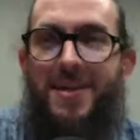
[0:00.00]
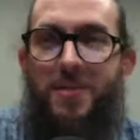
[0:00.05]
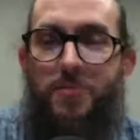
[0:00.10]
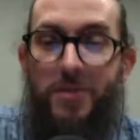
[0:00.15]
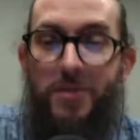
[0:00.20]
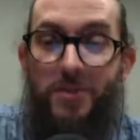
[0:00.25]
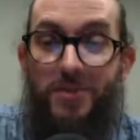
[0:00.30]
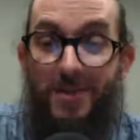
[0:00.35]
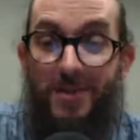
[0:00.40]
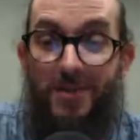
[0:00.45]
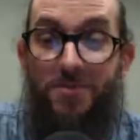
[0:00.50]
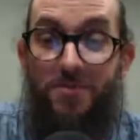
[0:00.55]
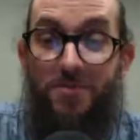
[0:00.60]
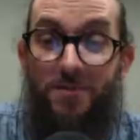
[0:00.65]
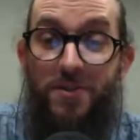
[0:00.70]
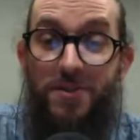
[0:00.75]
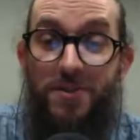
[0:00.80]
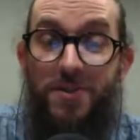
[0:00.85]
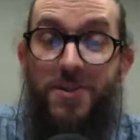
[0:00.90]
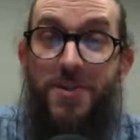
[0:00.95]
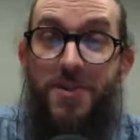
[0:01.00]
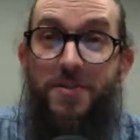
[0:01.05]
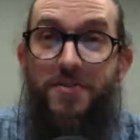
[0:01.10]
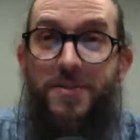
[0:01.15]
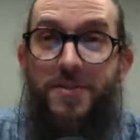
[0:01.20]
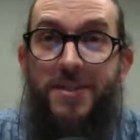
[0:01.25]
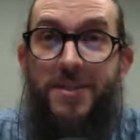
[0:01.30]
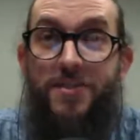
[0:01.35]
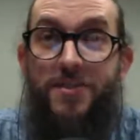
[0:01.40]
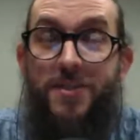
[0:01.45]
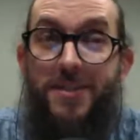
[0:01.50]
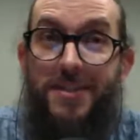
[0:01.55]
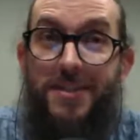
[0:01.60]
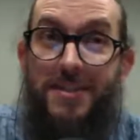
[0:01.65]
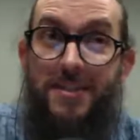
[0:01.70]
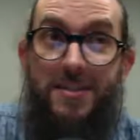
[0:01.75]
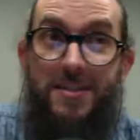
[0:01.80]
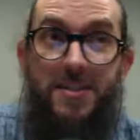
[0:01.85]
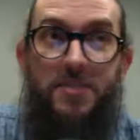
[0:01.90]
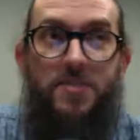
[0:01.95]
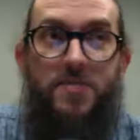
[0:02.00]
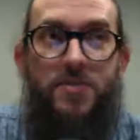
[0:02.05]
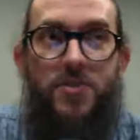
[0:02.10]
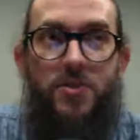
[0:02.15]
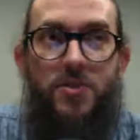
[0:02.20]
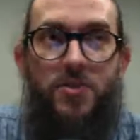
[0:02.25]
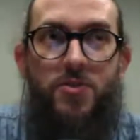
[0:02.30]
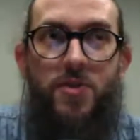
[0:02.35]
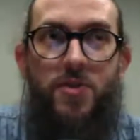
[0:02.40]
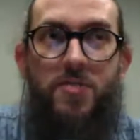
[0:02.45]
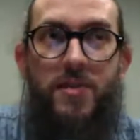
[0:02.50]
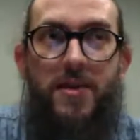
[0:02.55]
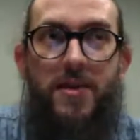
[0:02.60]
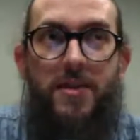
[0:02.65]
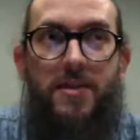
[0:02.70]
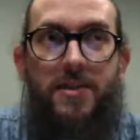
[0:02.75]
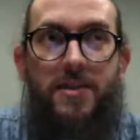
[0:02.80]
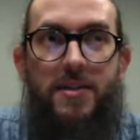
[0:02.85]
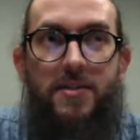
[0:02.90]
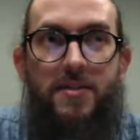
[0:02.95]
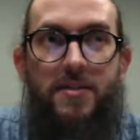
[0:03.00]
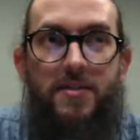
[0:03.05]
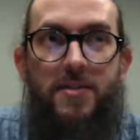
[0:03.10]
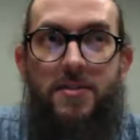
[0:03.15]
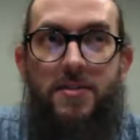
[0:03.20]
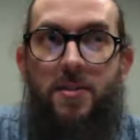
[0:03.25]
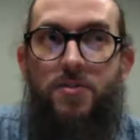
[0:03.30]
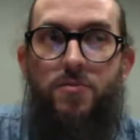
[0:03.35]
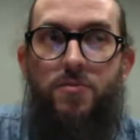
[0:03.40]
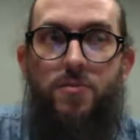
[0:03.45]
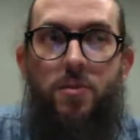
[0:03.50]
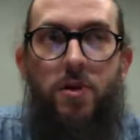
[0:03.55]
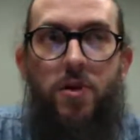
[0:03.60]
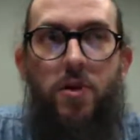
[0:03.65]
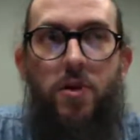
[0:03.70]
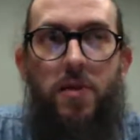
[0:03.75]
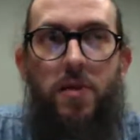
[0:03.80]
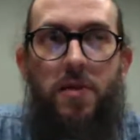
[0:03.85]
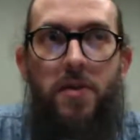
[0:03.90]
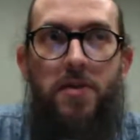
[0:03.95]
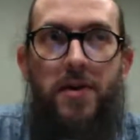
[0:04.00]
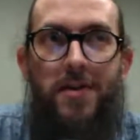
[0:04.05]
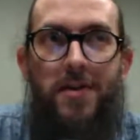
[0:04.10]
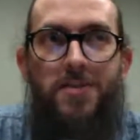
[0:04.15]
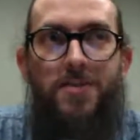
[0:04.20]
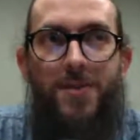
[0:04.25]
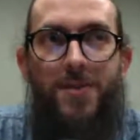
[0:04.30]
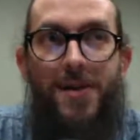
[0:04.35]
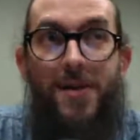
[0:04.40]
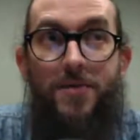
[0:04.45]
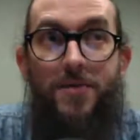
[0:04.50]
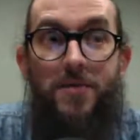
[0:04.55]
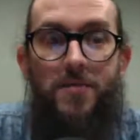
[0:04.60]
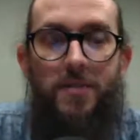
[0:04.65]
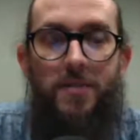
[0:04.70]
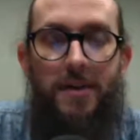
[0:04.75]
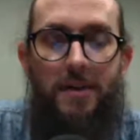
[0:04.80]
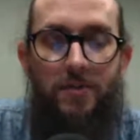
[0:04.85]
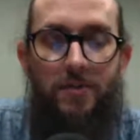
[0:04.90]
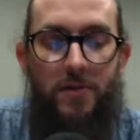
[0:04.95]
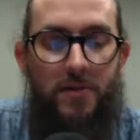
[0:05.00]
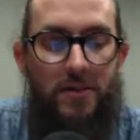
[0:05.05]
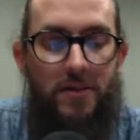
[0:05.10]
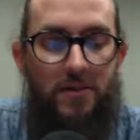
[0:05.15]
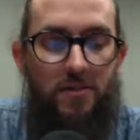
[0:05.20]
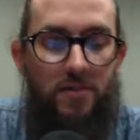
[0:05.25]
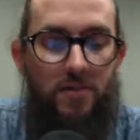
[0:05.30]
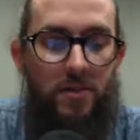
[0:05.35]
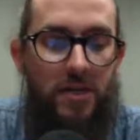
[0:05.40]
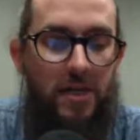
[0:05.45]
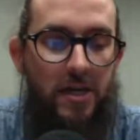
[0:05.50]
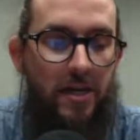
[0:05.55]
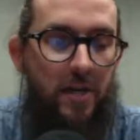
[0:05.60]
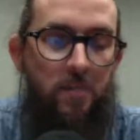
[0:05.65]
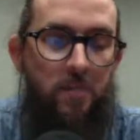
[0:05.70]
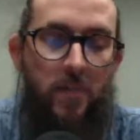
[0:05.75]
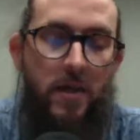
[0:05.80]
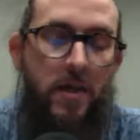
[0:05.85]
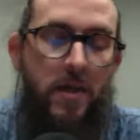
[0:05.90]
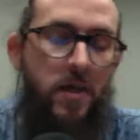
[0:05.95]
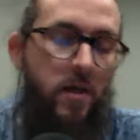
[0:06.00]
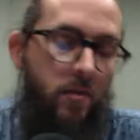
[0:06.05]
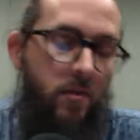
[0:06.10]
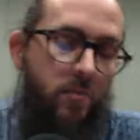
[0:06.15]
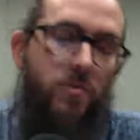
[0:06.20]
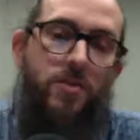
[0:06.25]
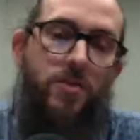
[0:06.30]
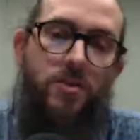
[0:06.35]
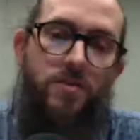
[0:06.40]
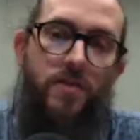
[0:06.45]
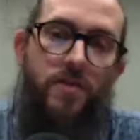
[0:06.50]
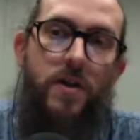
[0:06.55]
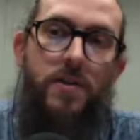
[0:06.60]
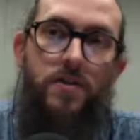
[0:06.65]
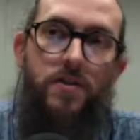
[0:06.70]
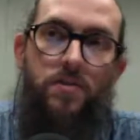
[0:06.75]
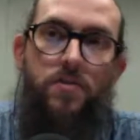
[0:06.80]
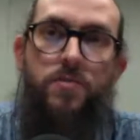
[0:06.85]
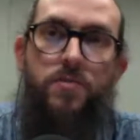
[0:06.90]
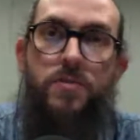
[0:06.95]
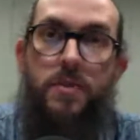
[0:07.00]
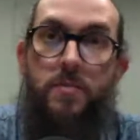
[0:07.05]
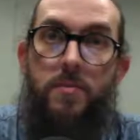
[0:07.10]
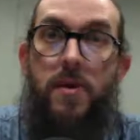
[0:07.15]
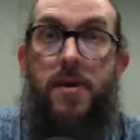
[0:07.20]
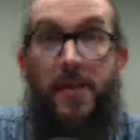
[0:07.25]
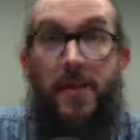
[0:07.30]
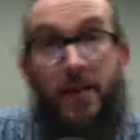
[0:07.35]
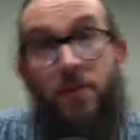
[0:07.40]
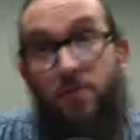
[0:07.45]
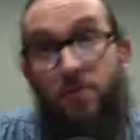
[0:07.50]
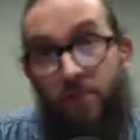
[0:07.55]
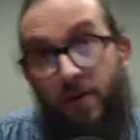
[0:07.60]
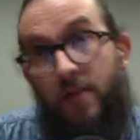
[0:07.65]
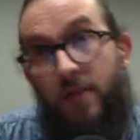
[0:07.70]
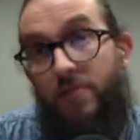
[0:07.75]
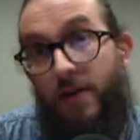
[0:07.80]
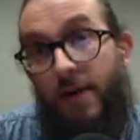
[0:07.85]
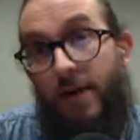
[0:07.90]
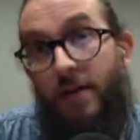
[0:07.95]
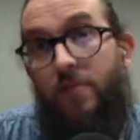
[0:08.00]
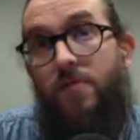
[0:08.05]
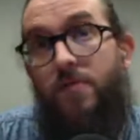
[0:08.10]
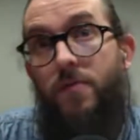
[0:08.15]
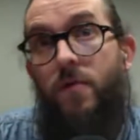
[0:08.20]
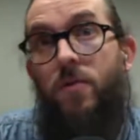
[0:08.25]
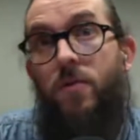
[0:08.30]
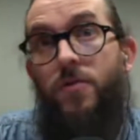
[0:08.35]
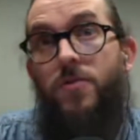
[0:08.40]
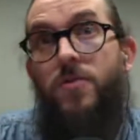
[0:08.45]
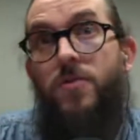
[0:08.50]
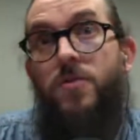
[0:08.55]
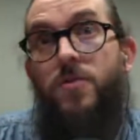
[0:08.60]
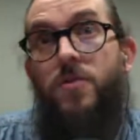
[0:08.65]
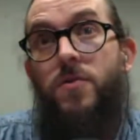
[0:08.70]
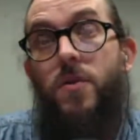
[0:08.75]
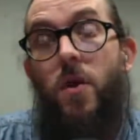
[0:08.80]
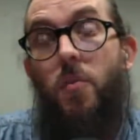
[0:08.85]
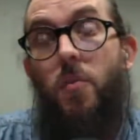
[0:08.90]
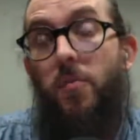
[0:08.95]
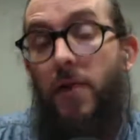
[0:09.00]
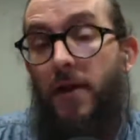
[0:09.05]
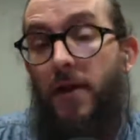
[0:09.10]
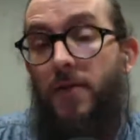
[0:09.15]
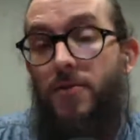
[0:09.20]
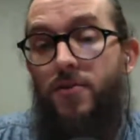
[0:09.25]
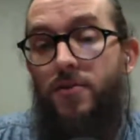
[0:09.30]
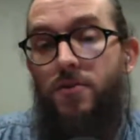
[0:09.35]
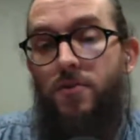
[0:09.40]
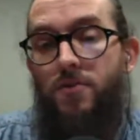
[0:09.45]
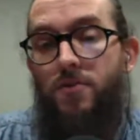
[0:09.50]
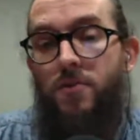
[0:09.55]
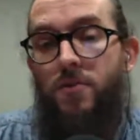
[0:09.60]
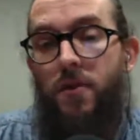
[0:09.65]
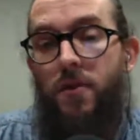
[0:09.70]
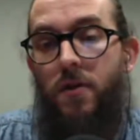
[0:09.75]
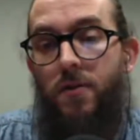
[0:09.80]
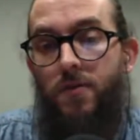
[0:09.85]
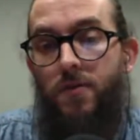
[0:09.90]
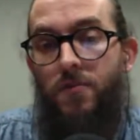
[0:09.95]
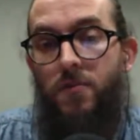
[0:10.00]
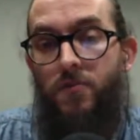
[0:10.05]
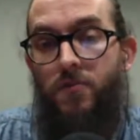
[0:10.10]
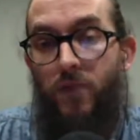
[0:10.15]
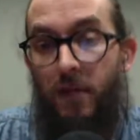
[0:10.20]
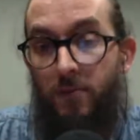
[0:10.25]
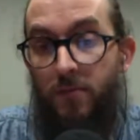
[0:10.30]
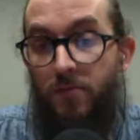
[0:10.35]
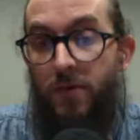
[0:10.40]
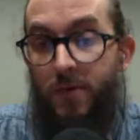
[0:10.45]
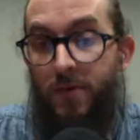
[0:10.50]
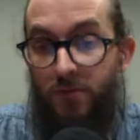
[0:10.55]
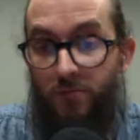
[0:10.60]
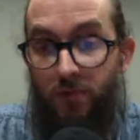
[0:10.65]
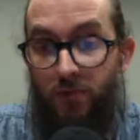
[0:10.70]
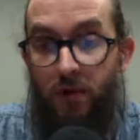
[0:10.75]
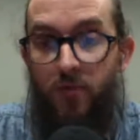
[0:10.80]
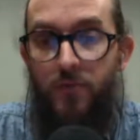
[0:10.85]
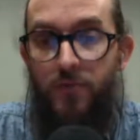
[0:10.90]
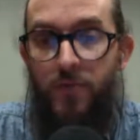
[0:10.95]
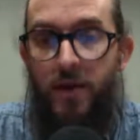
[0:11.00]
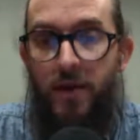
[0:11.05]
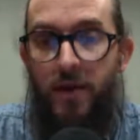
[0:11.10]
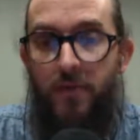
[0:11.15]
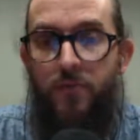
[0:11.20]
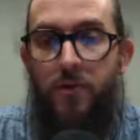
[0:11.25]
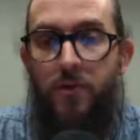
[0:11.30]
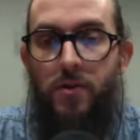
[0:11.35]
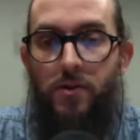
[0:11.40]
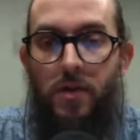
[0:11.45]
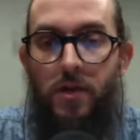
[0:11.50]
because I do fun stuff and interesting stuff. So I might start to blog about that, so I'll have something interesting to say. And most of what I do during my 9-to-5 life also applies to what I'm trying to do outside with